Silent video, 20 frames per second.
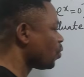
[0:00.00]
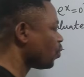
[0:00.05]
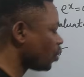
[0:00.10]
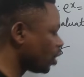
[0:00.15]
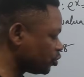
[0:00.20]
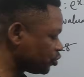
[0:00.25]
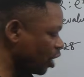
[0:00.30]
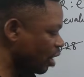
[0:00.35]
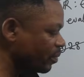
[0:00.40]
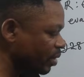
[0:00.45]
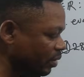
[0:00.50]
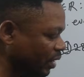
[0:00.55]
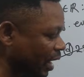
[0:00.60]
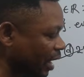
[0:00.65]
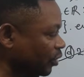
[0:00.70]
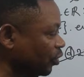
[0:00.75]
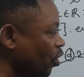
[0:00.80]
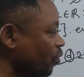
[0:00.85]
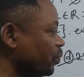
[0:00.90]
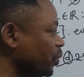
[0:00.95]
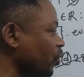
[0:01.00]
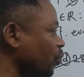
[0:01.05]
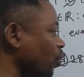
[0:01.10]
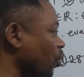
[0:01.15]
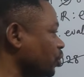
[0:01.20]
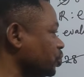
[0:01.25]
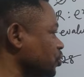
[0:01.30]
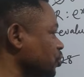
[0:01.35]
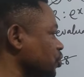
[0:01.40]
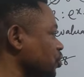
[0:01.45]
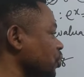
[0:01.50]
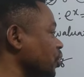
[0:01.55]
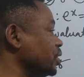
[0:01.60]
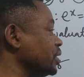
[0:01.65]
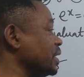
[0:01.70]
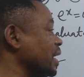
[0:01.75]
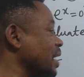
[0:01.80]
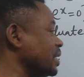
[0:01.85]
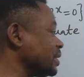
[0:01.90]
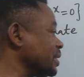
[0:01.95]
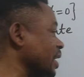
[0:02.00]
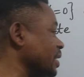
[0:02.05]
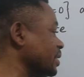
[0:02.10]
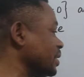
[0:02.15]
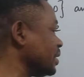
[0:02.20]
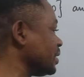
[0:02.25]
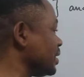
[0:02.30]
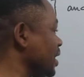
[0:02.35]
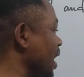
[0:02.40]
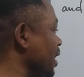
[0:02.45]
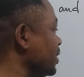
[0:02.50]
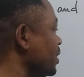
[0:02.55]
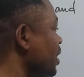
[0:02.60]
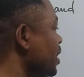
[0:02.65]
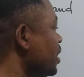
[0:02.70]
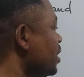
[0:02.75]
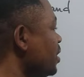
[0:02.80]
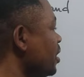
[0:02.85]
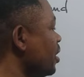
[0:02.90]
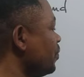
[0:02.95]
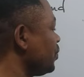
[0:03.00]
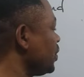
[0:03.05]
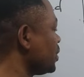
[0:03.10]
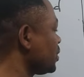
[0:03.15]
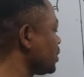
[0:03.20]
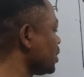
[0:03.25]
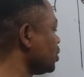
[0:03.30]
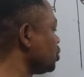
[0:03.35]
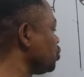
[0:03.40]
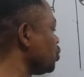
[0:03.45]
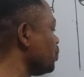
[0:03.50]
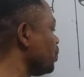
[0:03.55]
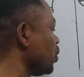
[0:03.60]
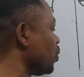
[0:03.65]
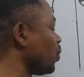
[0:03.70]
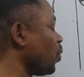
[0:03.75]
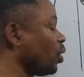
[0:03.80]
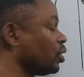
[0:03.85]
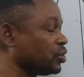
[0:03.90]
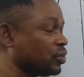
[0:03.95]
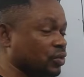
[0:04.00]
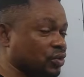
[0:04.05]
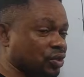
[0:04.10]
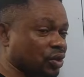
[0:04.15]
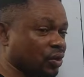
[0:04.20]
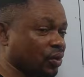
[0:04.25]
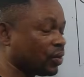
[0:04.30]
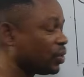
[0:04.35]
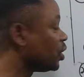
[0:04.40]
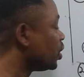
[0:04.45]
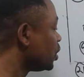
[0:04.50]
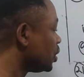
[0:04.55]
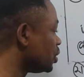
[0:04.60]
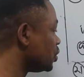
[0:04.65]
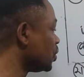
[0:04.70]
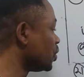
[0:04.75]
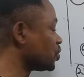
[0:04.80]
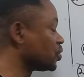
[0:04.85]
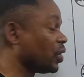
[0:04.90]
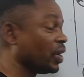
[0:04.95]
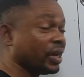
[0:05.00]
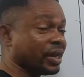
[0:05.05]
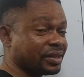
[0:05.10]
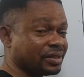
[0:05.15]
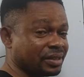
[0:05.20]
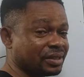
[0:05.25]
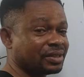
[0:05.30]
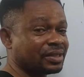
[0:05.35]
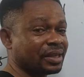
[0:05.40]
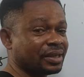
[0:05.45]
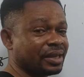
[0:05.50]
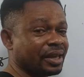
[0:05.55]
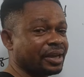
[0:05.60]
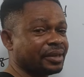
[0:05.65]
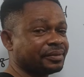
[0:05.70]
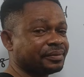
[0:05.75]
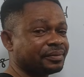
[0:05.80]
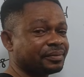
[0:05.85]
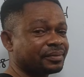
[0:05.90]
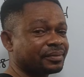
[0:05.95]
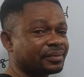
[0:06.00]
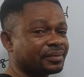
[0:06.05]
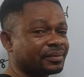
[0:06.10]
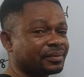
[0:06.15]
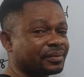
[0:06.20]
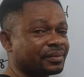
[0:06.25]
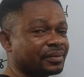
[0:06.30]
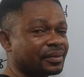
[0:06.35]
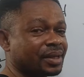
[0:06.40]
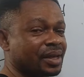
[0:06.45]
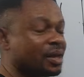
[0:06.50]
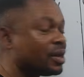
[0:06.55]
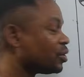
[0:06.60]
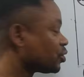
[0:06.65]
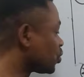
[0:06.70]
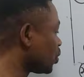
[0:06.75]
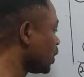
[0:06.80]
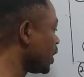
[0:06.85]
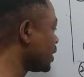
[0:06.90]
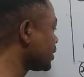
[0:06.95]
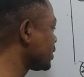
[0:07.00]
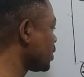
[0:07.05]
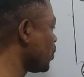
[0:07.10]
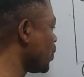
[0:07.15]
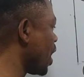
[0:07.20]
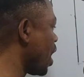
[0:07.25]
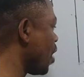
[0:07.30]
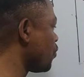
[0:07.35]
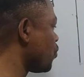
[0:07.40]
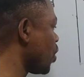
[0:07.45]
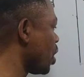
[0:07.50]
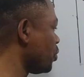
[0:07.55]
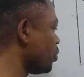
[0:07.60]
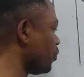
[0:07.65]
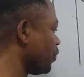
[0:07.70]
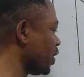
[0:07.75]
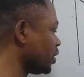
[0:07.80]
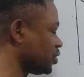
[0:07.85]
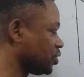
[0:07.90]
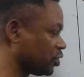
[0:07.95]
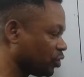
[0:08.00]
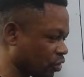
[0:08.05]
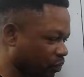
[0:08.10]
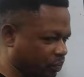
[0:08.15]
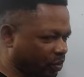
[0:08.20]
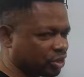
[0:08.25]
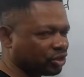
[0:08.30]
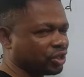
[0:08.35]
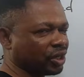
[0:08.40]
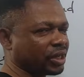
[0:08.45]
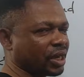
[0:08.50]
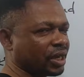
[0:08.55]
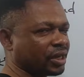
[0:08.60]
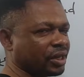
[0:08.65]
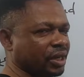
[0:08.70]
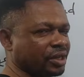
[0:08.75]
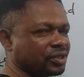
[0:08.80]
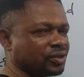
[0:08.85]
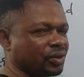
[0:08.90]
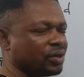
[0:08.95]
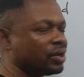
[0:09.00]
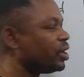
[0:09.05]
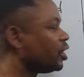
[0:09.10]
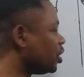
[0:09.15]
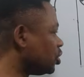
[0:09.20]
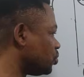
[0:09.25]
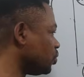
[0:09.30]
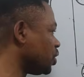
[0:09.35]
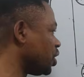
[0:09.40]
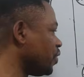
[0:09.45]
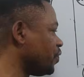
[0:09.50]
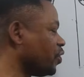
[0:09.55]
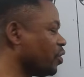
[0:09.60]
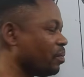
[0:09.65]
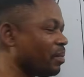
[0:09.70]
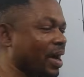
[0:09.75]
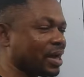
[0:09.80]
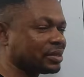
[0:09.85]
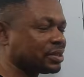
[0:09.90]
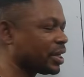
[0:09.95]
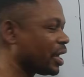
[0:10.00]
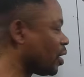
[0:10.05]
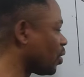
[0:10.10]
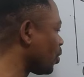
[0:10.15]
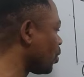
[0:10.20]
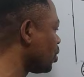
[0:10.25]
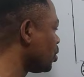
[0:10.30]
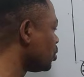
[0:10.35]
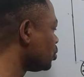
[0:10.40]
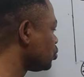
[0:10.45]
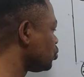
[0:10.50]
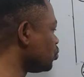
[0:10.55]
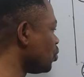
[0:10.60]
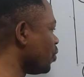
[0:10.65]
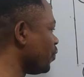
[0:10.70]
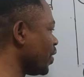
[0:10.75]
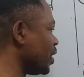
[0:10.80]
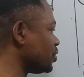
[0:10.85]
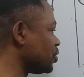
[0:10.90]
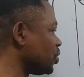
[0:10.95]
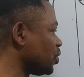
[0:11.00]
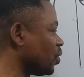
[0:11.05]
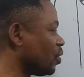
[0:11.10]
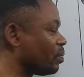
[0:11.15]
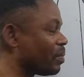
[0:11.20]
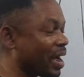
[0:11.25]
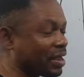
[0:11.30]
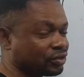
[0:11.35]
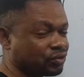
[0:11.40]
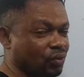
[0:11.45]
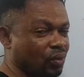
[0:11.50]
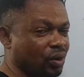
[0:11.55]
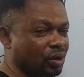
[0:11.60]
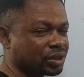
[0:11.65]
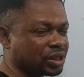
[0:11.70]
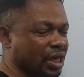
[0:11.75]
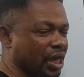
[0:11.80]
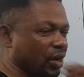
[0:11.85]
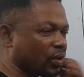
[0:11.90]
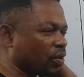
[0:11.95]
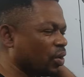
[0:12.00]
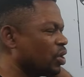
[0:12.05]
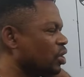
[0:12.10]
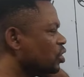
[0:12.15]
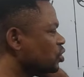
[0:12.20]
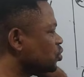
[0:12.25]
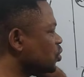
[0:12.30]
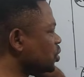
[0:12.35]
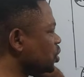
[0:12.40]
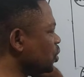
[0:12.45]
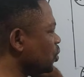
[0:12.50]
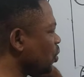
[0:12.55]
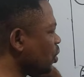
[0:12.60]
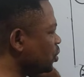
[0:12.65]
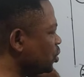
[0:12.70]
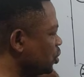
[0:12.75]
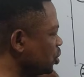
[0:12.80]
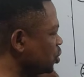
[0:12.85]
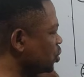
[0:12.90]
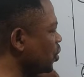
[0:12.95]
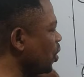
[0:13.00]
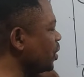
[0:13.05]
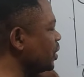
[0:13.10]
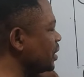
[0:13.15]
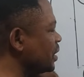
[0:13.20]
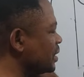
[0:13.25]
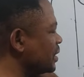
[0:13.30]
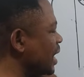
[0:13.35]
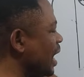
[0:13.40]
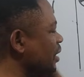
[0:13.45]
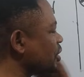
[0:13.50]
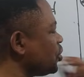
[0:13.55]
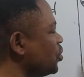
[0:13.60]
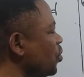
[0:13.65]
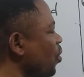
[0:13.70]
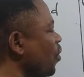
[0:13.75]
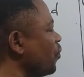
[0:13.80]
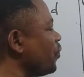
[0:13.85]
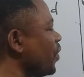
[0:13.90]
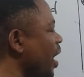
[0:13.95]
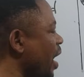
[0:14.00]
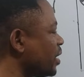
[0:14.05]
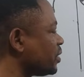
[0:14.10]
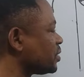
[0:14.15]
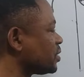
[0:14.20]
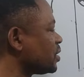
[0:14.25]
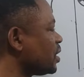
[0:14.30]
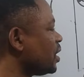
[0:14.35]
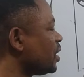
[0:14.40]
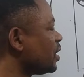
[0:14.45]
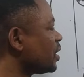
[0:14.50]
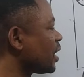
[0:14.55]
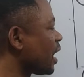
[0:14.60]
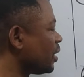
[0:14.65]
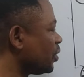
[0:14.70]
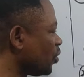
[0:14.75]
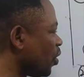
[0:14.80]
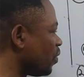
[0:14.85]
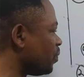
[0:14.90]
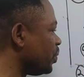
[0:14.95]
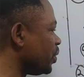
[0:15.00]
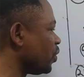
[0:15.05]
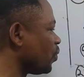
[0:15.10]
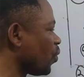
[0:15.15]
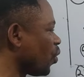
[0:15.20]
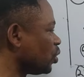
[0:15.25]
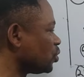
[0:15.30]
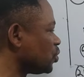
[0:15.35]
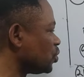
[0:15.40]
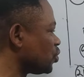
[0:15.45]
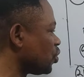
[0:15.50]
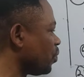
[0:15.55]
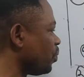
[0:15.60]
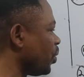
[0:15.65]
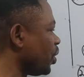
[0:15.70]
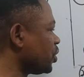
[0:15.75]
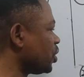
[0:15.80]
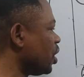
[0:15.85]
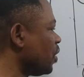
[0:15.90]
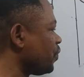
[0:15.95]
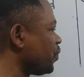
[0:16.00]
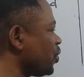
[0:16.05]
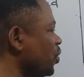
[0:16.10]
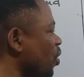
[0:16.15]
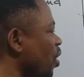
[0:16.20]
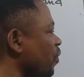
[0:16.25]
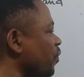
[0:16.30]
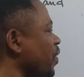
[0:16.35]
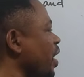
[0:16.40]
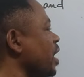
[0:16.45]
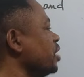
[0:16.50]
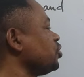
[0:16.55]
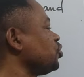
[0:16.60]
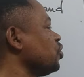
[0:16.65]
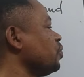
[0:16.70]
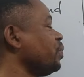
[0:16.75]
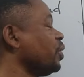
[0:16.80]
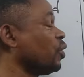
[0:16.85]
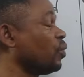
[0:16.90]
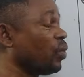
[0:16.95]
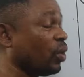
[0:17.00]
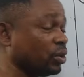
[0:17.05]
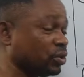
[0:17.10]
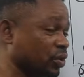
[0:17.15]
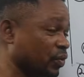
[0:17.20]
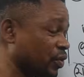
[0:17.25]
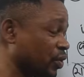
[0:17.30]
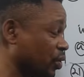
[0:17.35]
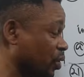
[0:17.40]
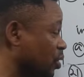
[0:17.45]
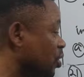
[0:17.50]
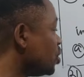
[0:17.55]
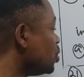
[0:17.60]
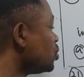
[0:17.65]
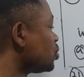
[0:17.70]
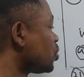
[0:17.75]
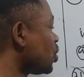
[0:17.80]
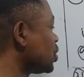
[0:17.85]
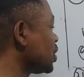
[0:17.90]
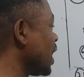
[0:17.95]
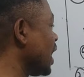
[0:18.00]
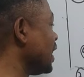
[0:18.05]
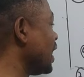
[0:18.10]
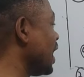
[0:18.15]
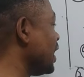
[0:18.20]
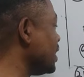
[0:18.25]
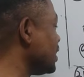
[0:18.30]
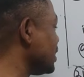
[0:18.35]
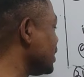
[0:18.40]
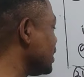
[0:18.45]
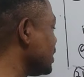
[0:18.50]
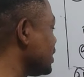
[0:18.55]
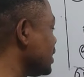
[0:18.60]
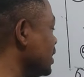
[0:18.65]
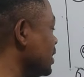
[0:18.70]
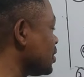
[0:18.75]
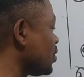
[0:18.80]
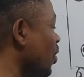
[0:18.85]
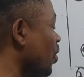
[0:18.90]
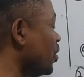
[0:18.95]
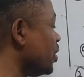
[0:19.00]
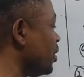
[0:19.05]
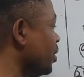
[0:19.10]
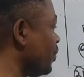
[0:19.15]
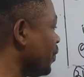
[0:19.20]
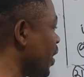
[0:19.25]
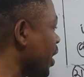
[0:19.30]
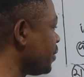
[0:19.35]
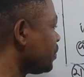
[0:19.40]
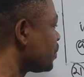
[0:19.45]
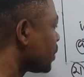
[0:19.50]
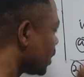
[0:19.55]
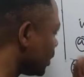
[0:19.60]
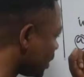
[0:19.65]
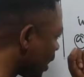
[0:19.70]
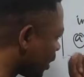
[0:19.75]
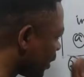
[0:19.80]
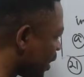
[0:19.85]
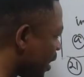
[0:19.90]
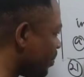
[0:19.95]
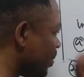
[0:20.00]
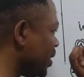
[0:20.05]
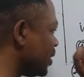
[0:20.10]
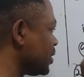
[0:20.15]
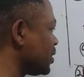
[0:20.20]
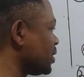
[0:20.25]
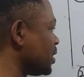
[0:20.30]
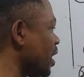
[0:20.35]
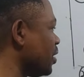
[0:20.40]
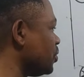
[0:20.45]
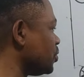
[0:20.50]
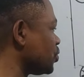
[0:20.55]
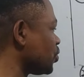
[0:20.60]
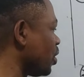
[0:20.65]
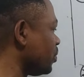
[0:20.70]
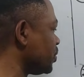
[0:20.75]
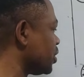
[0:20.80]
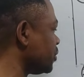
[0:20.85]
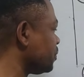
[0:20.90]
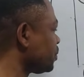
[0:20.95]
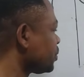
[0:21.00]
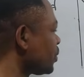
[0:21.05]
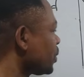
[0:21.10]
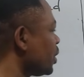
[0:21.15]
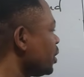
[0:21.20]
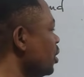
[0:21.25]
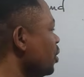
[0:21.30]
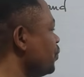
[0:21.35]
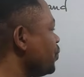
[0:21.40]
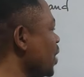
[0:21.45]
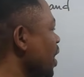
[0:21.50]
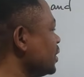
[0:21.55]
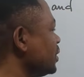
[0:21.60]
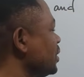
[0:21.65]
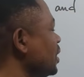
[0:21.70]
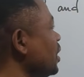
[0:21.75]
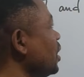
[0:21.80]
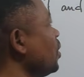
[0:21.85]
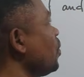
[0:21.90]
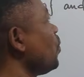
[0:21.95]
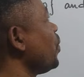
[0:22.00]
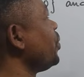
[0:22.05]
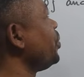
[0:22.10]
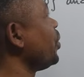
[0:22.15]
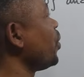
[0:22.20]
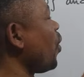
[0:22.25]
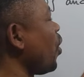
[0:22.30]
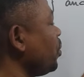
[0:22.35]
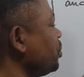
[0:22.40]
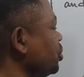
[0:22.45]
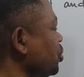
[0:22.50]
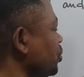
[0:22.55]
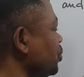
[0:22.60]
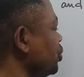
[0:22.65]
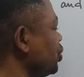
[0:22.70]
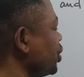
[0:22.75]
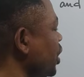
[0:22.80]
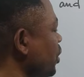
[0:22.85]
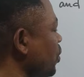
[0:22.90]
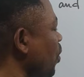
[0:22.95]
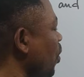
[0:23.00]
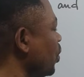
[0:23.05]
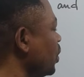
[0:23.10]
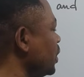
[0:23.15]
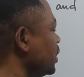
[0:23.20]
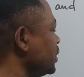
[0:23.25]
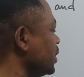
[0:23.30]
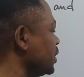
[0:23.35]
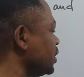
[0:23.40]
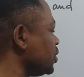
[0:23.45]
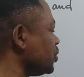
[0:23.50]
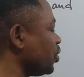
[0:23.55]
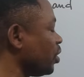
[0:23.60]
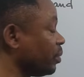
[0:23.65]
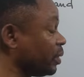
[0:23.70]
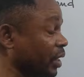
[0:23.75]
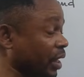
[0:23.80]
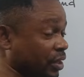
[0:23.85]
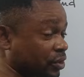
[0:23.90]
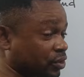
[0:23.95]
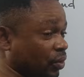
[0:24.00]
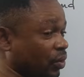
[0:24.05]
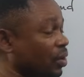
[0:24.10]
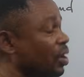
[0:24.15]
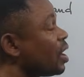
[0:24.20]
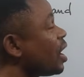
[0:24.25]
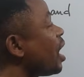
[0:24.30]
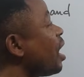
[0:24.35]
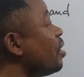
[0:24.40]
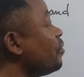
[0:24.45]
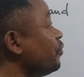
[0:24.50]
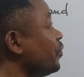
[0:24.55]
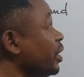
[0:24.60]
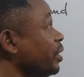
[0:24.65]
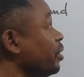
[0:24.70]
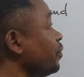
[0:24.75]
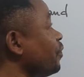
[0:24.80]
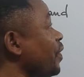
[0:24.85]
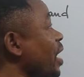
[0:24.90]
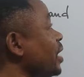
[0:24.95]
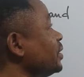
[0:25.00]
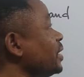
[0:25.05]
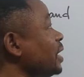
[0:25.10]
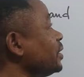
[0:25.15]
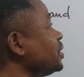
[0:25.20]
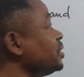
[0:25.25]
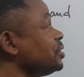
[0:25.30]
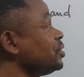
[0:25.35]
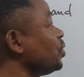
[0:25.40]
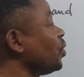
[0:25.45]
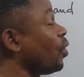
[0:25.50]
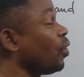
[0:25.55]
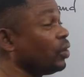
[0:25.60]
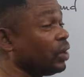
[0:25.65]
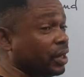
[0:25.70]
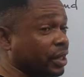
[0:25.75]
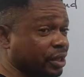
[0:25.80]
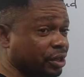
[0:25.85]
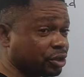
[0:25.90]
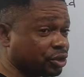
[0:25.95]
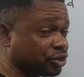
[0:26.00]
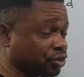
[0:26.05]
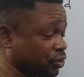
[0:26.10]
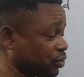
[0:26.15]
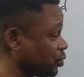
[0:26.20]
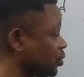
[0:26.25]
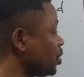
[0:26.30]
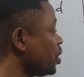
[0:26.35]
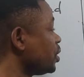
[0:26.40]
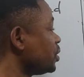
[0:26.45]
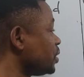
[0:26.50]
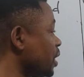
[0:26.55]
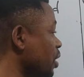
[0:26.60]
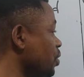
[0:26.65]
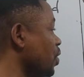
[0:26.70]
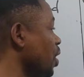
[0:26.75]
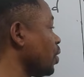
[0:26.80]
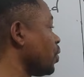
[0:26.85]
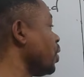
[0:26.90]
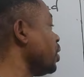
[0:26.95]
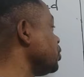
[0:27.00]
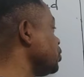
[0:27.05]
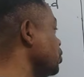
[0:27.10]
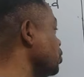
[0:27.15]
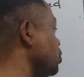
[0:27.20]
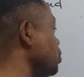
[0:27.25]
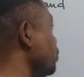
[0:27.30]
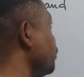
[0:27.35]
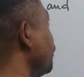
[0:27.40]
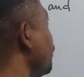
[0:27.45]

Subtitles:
What do I mean cannot be equal to 0? The essence is that if this thing should be equal to 0, it does not exist again. So let's say we have 1 over 0, punch a calculator, it will give you math error. 2 over 0, math what? Error. So the condition is that Q of x cannot be equal to 0. But if Q of x should be equal to 0, such analysis is undefined. Now let me tell you something. If you are dealing with the options, check only the denominator and verify. That is the only issue that you are going to do